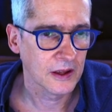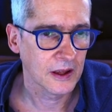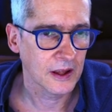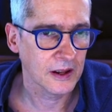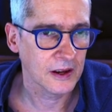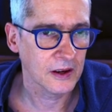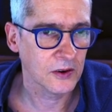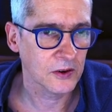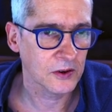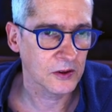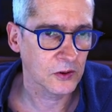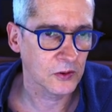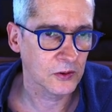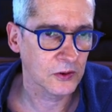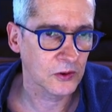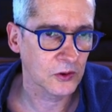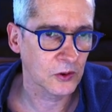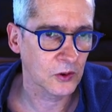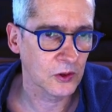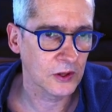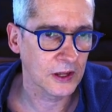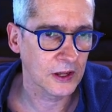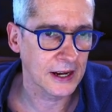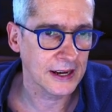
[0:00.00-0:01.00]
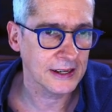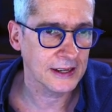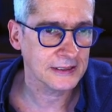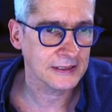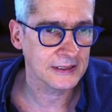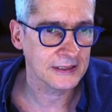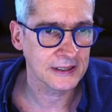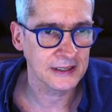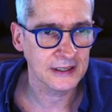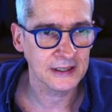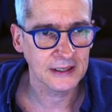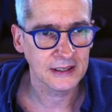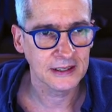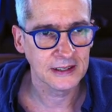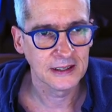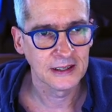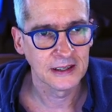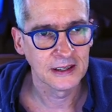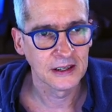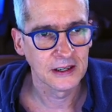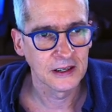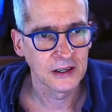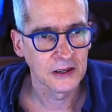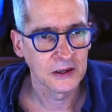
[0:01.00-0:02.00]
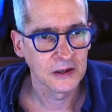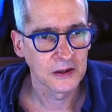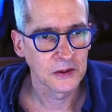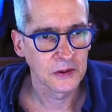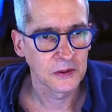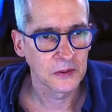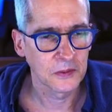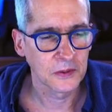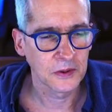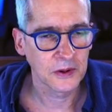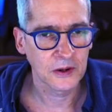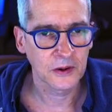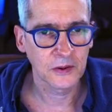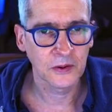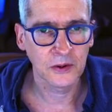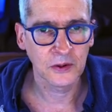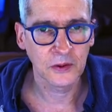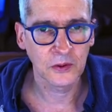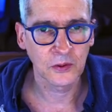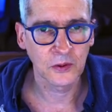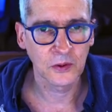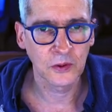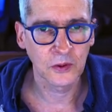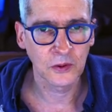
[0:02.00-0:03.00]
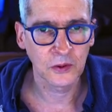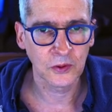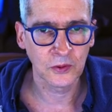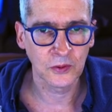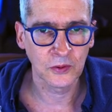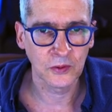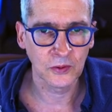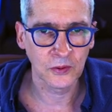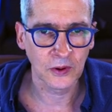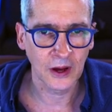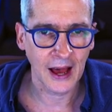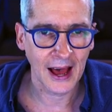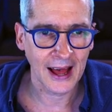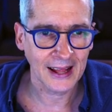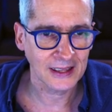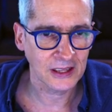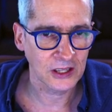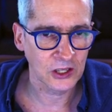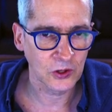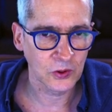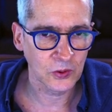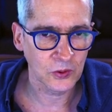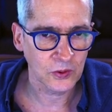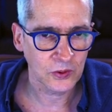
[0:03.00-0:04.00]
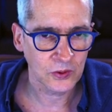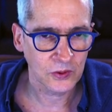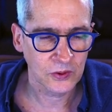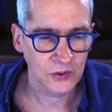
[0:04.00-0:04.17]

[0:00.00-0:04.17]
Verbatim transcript: And in order to install Astra, we are going to go to Add New,